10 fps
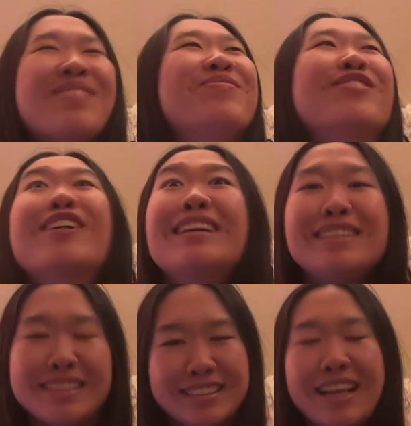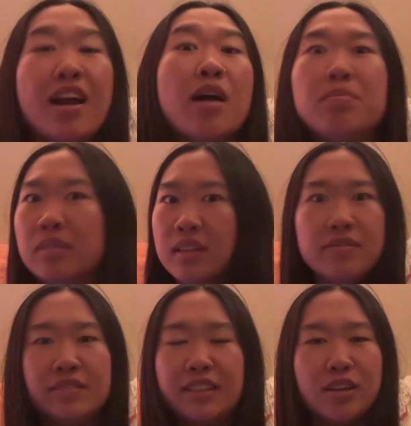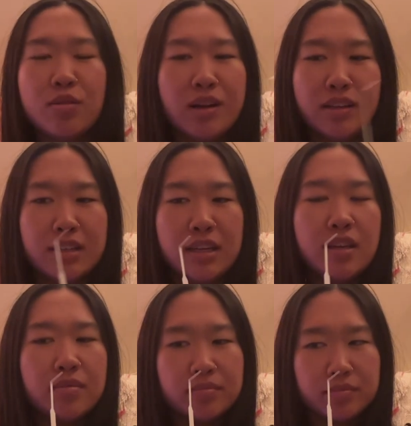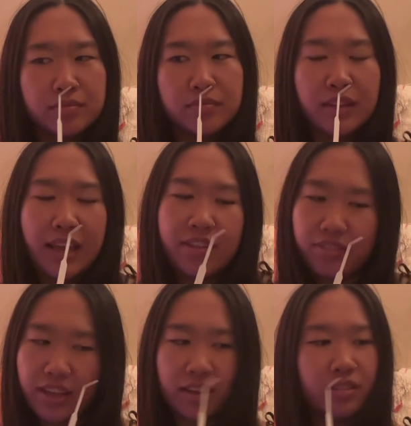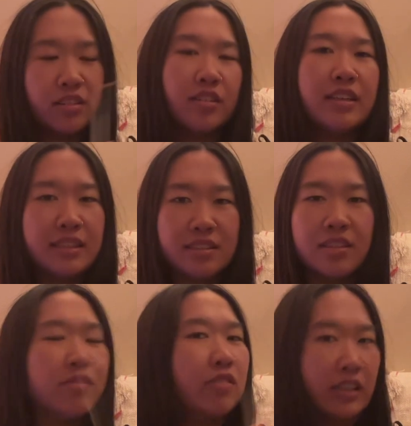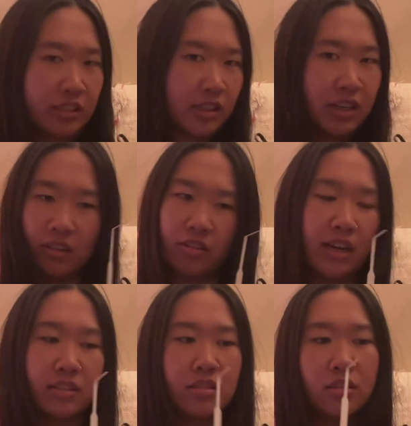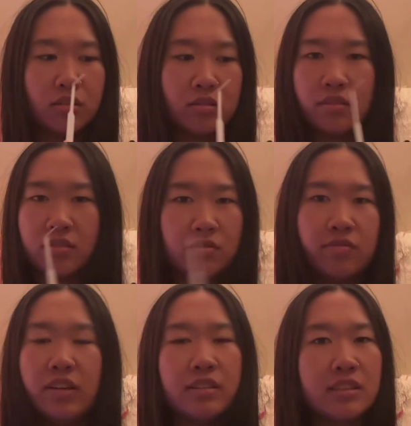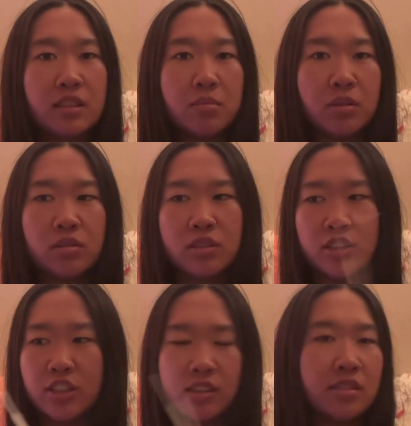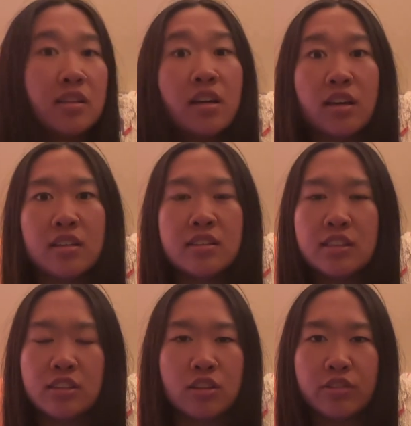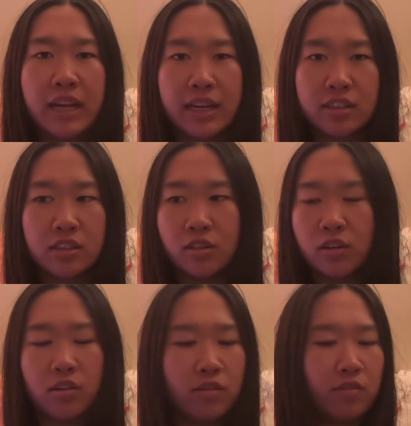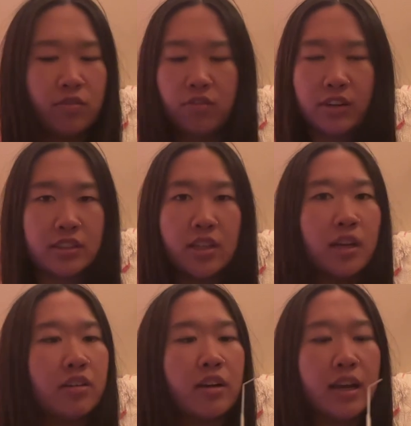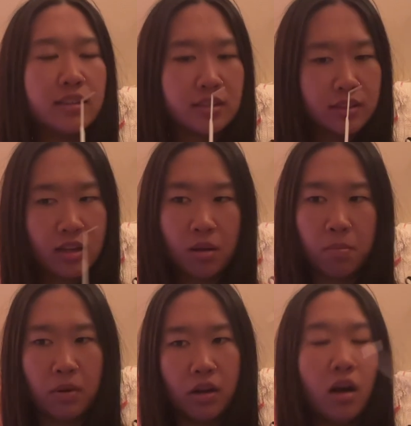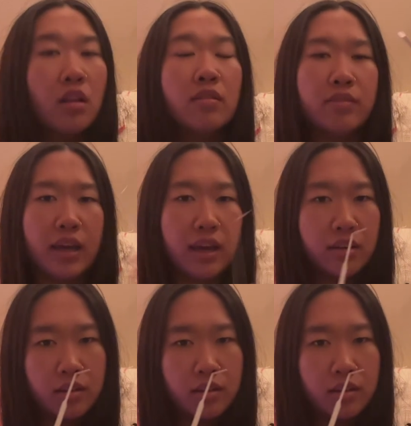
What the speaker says: brightness, that uplifting quality. And then there is a fresh cut grass note, very similar to just cis-3-hexanol fresh cut grass, but all of that